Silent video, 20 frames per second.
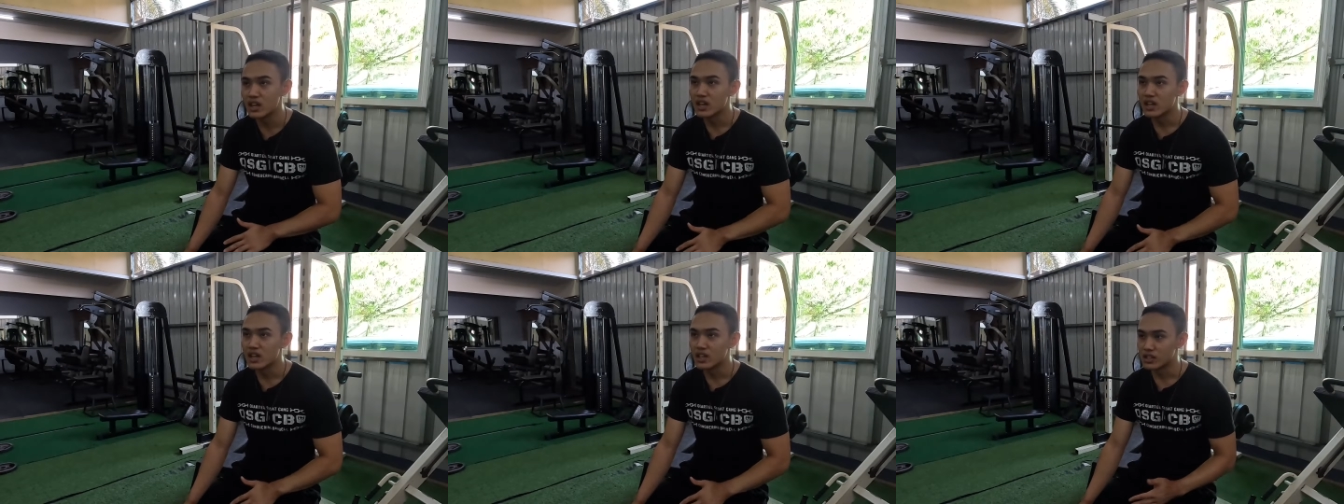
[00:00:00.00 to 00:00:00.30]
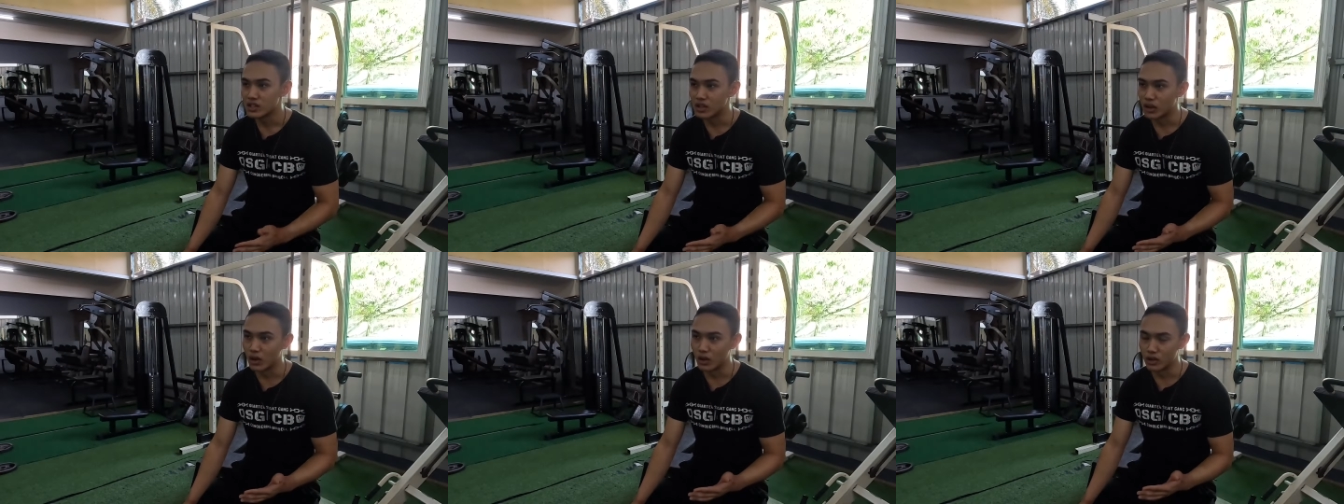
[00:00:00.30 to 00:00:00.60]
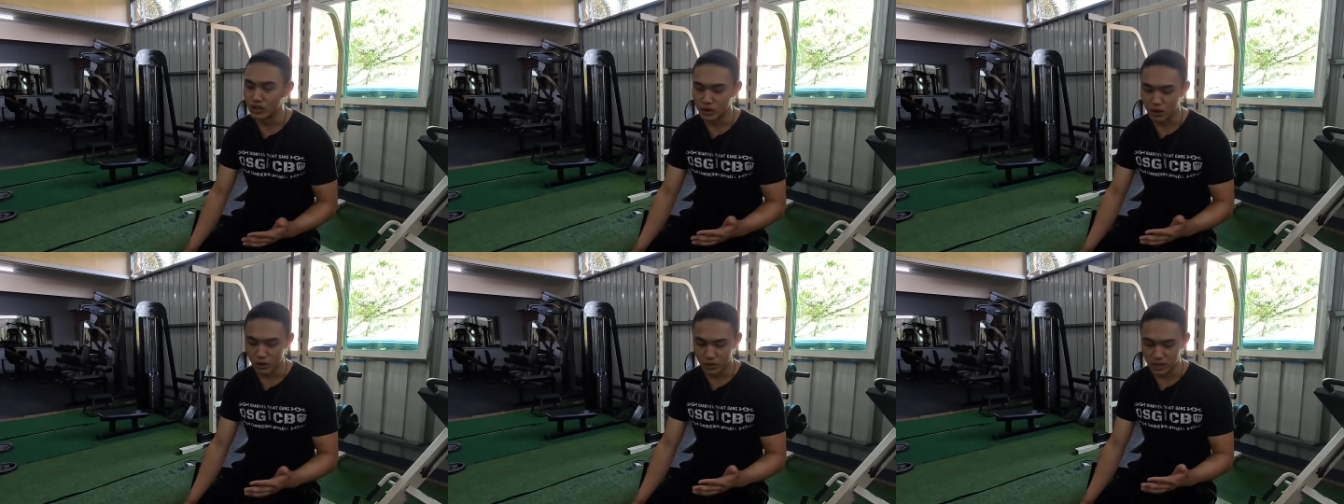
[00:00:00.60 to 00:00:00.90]
So you
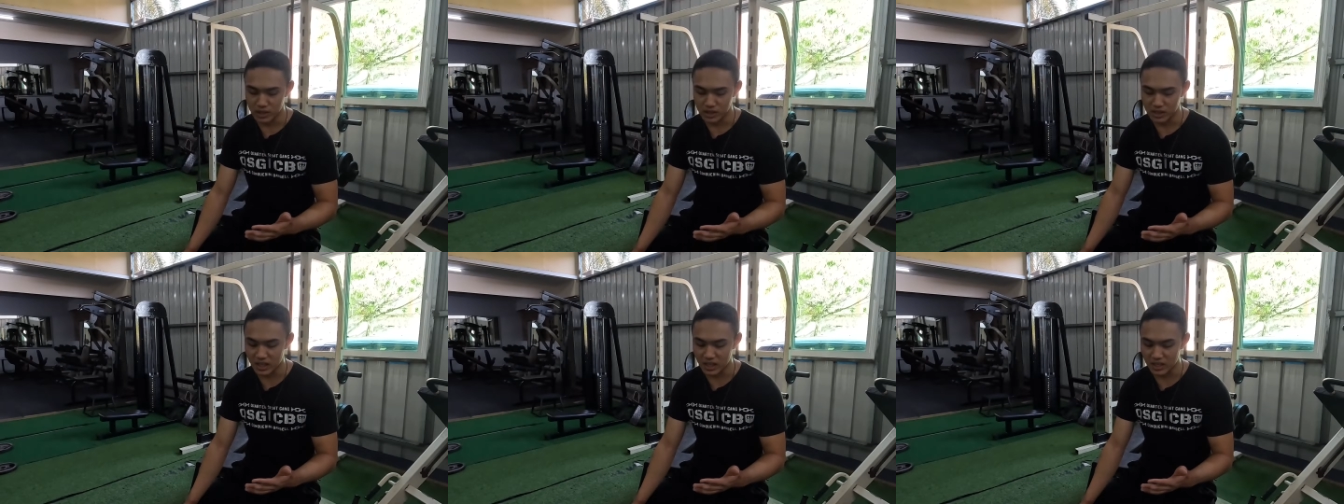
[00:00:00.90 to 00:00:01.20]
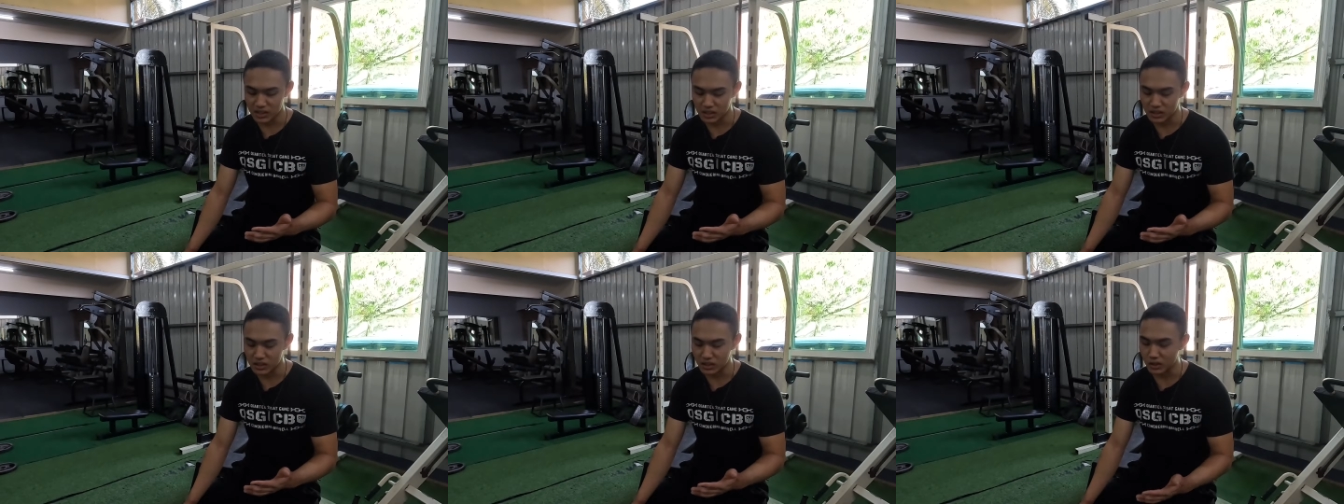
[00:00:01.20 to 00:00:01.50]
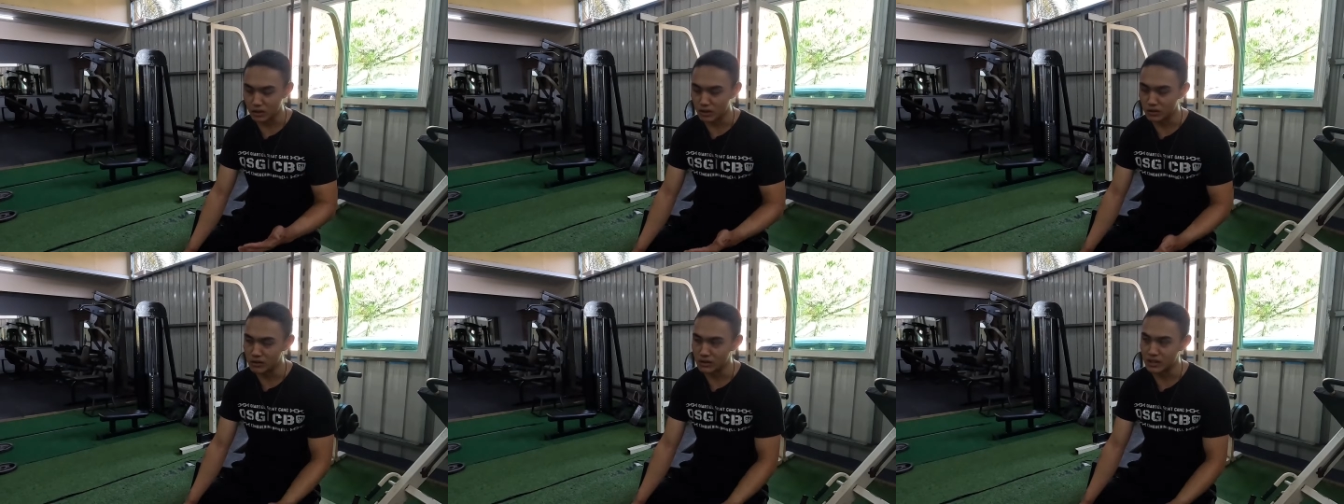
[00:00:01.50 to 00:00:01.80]
know this takes into
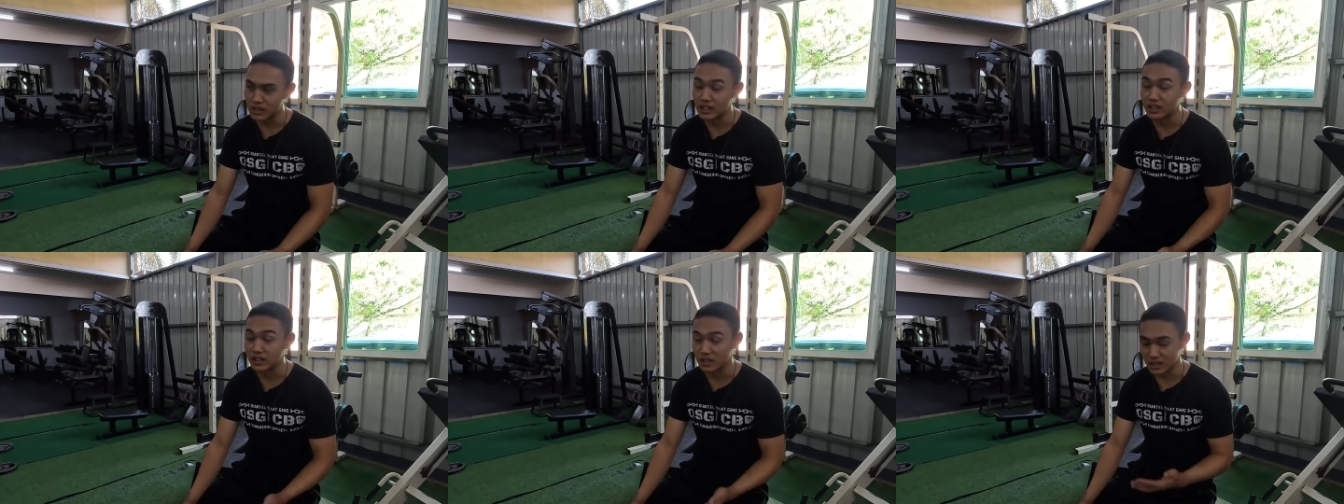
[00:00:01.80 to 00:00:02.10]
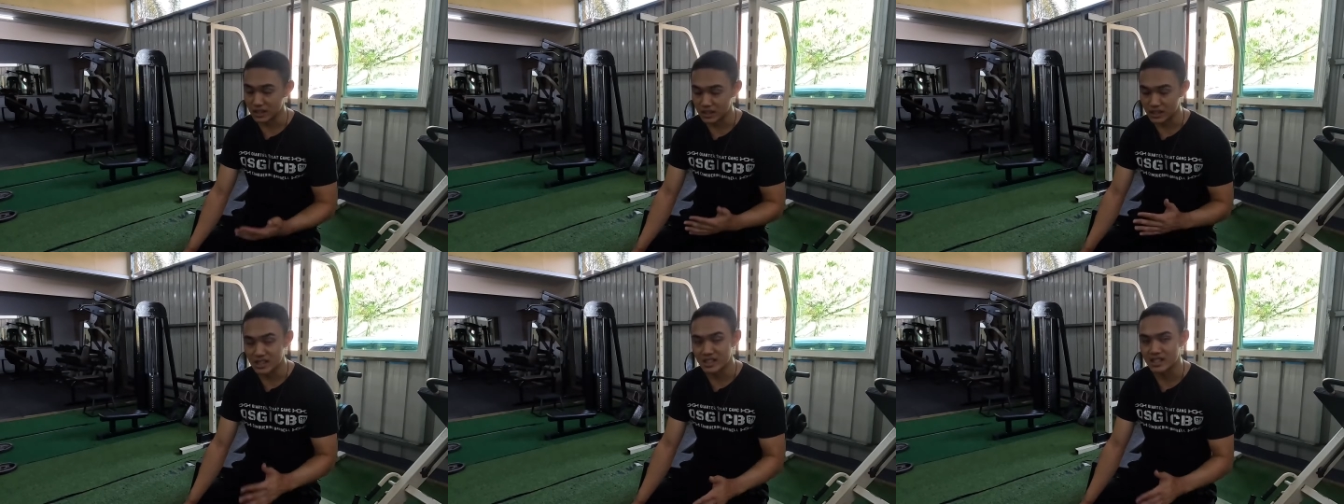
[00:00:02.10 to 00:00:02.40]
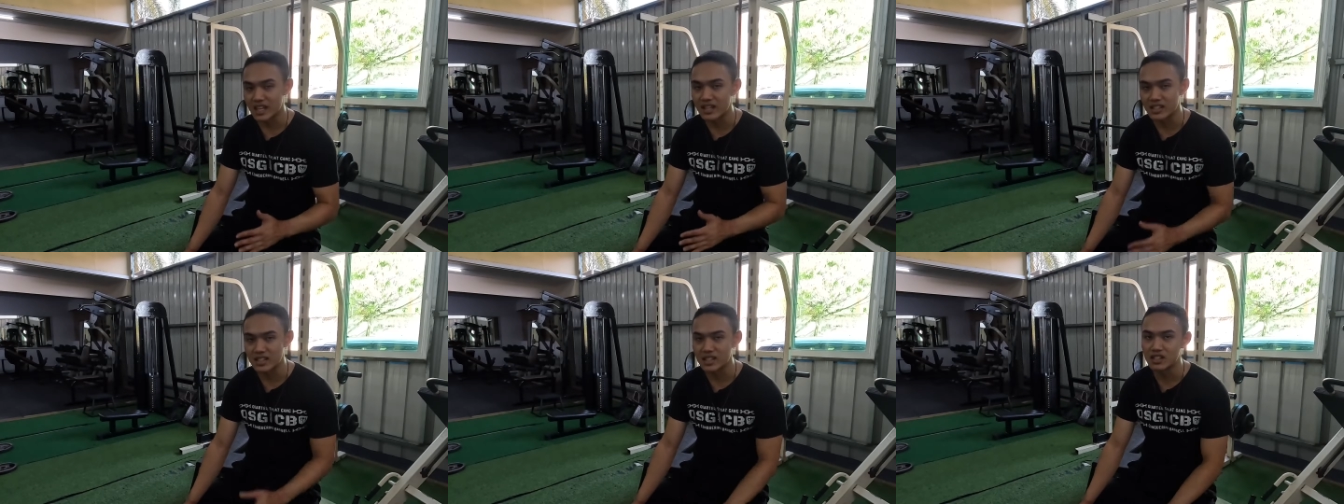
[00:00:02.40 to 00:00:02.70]
this
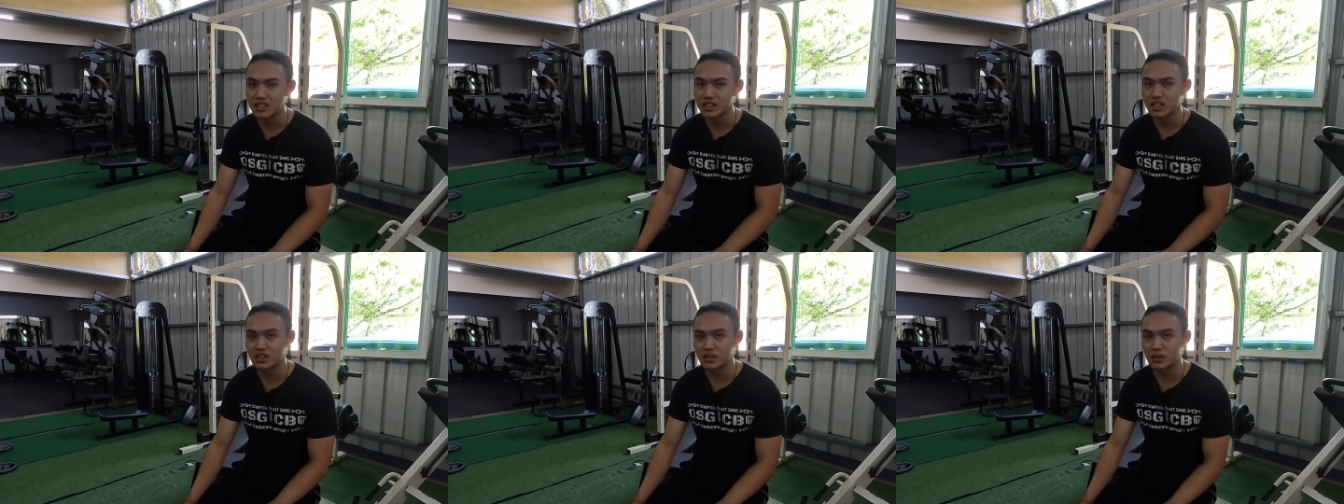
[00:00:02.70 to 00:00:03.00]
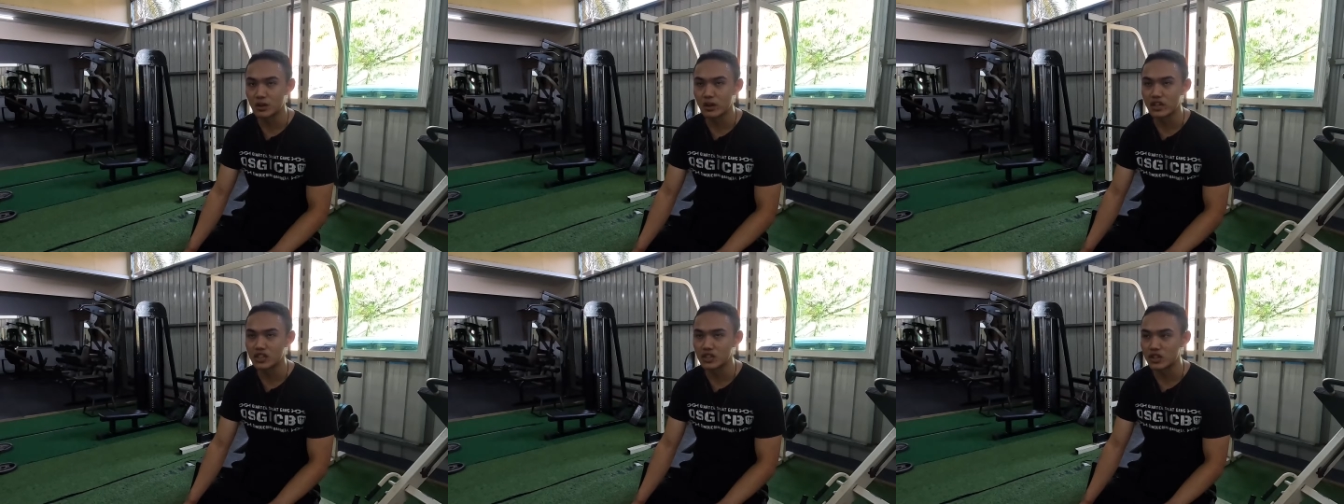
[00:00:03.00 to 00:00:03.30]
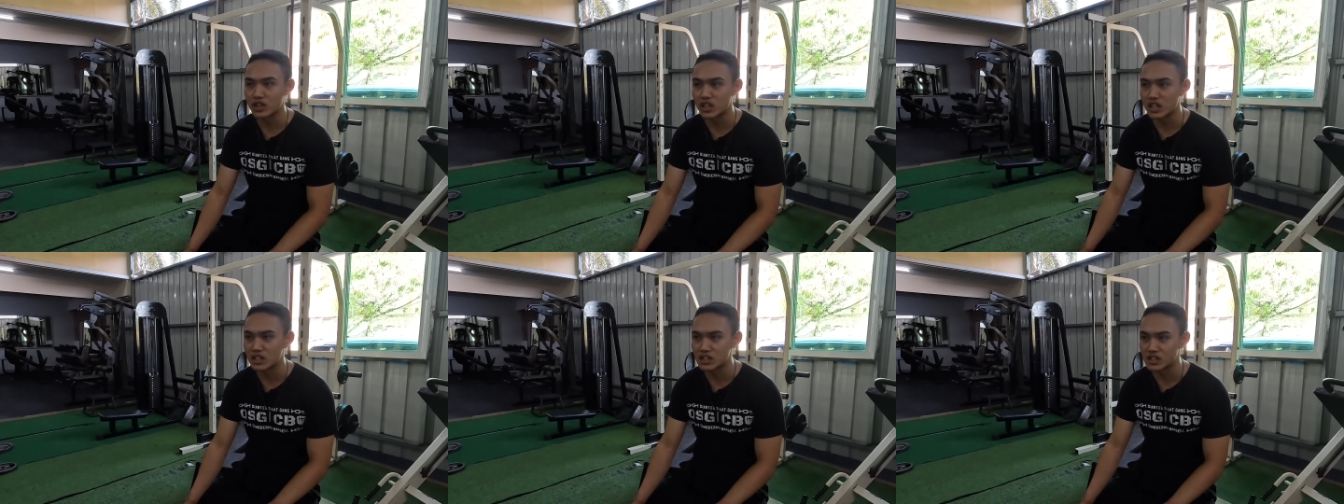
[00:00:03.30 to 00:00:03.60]
takes into consideration
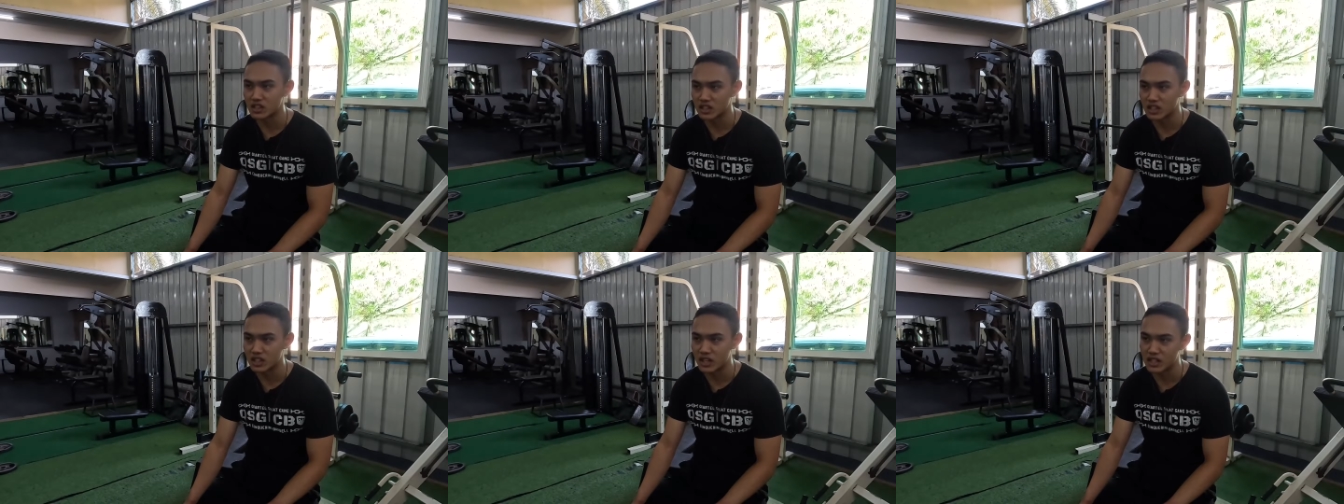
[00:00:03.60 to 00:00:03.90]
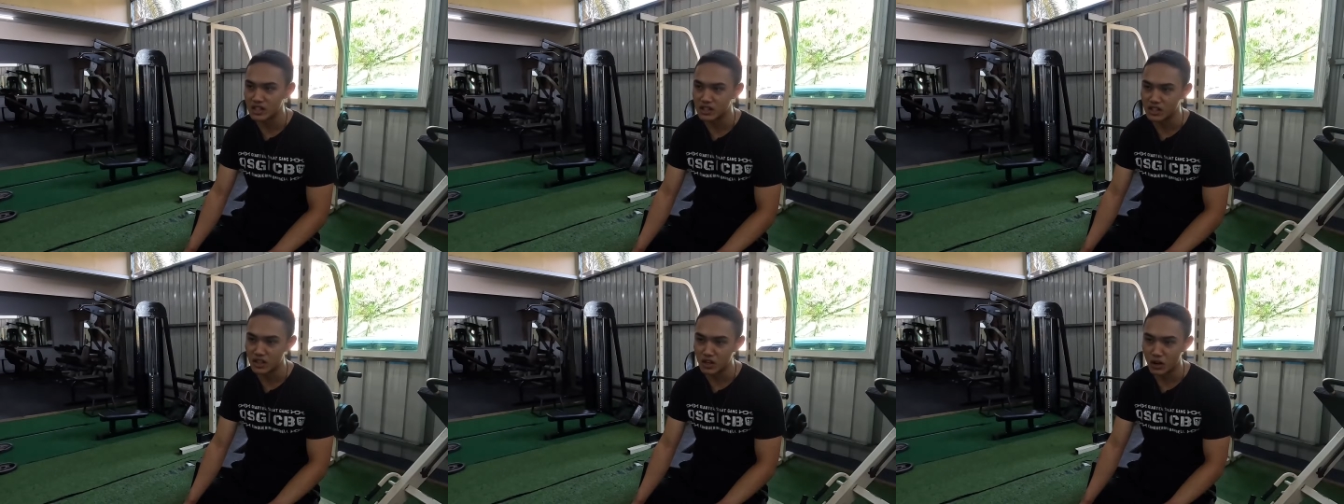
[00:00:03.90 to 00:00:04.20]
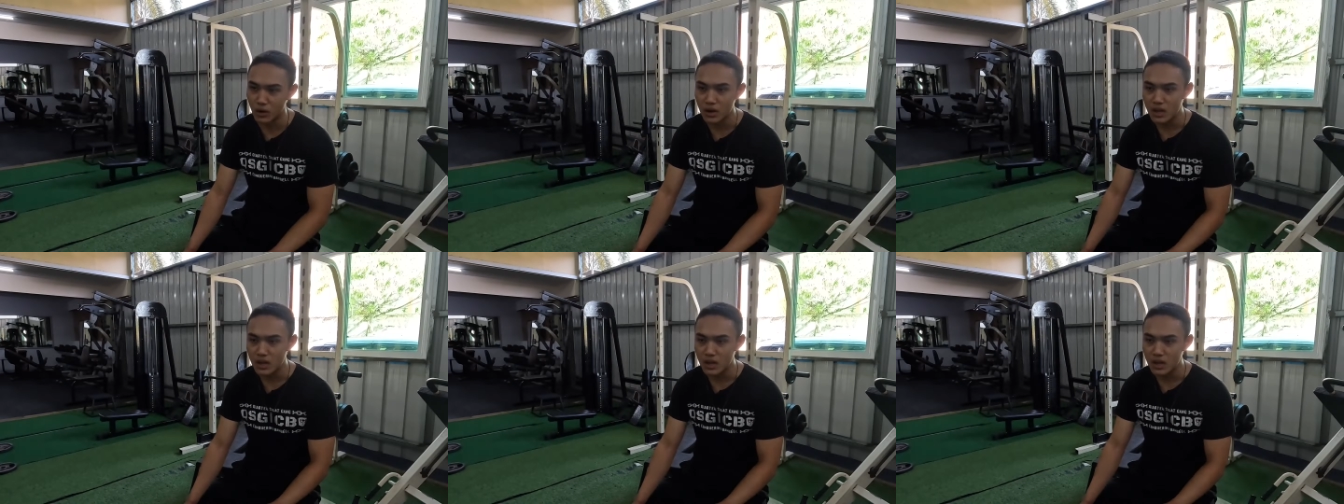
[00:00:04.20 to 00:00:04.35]
things such as you know